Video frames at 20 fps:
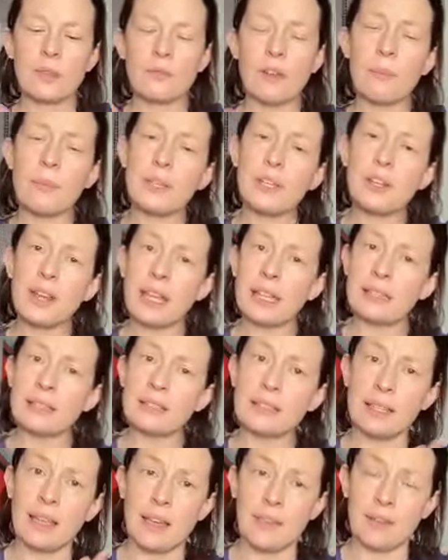rubbing your
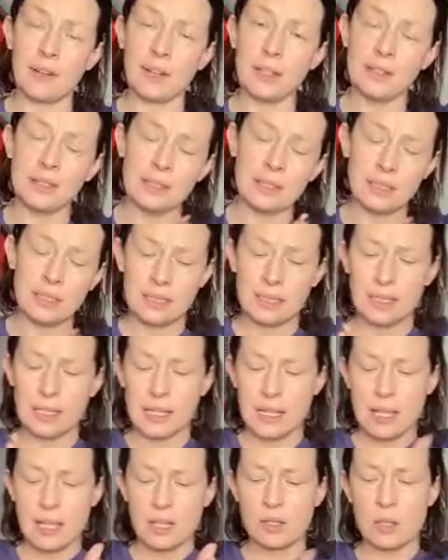hands together.
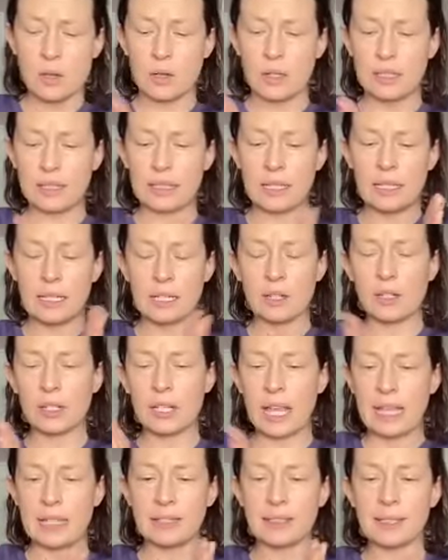Notice that it
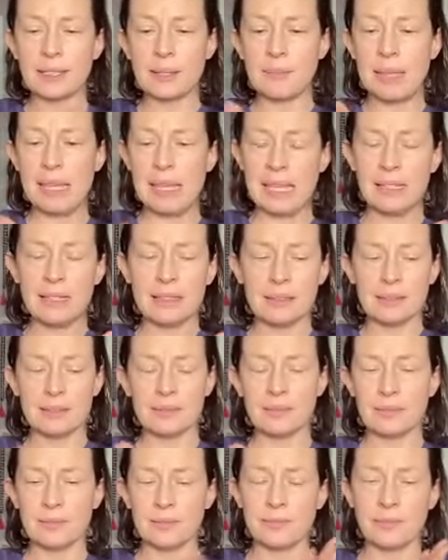creates some heat.
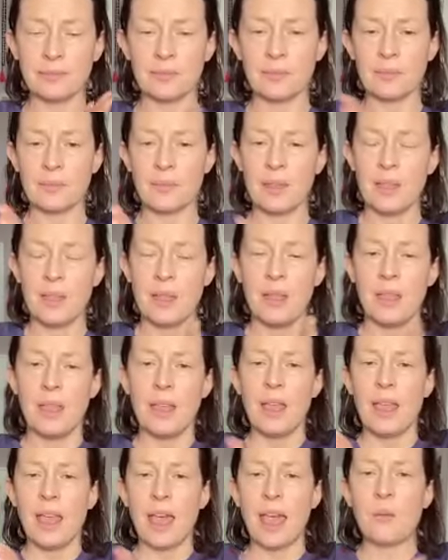
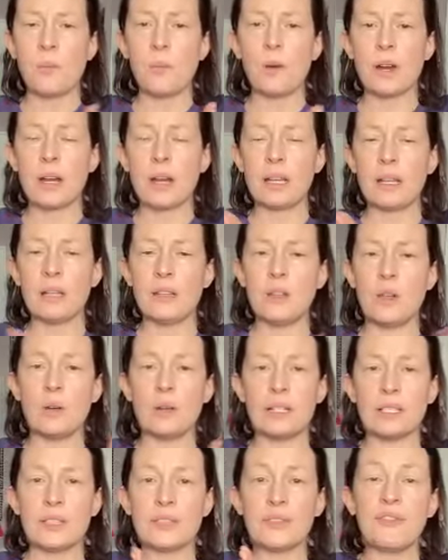And we're going to
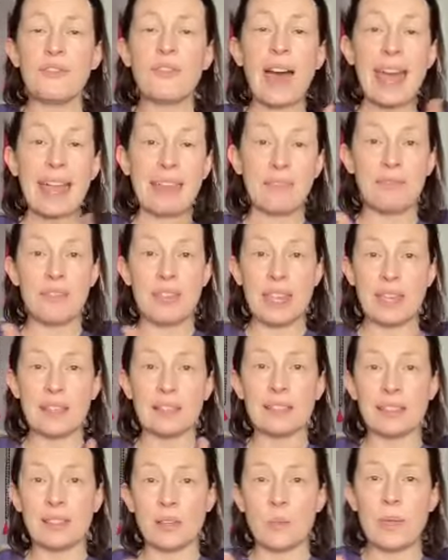notice 5
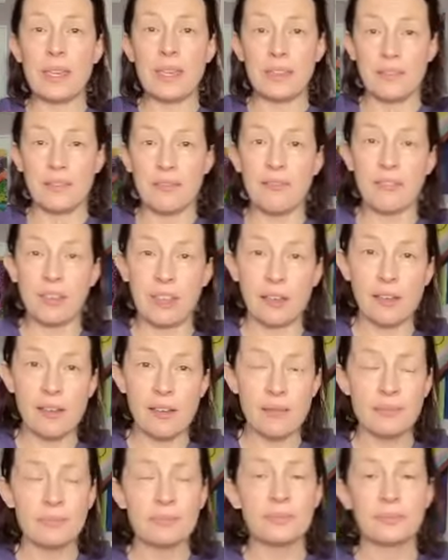things that we can
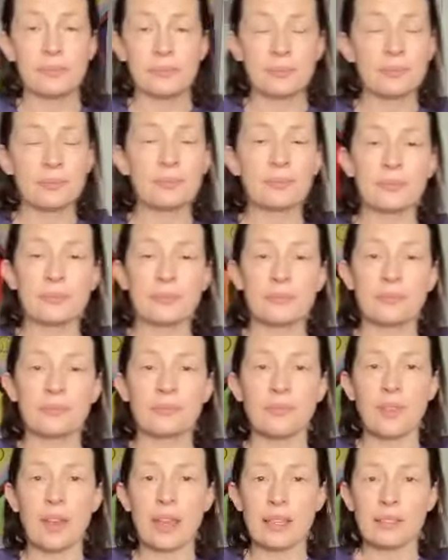feel,
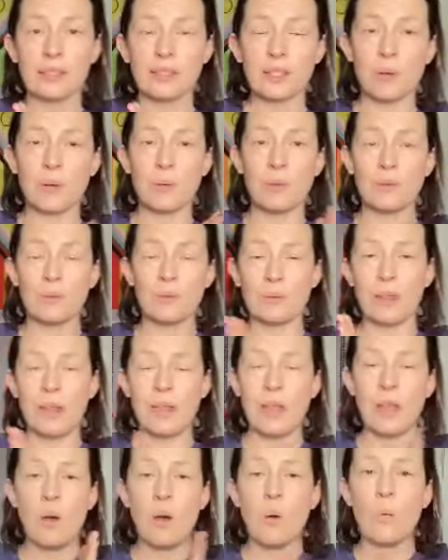right? So
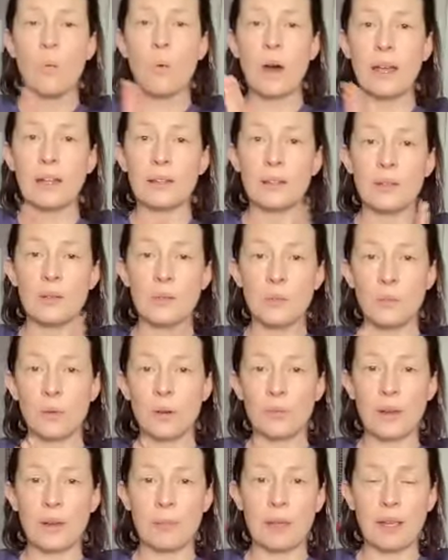1,
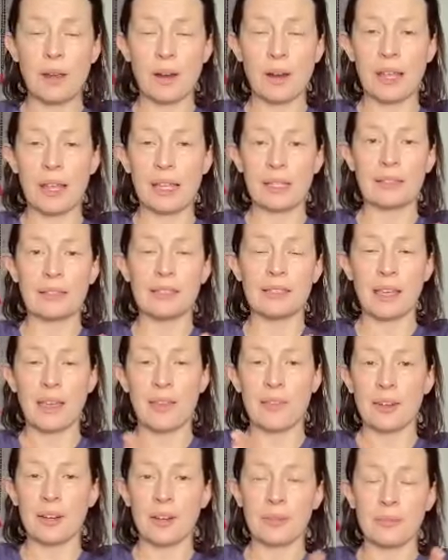we're rubbing our hands
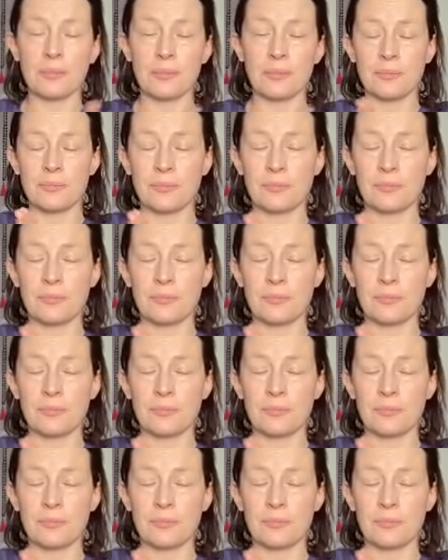together.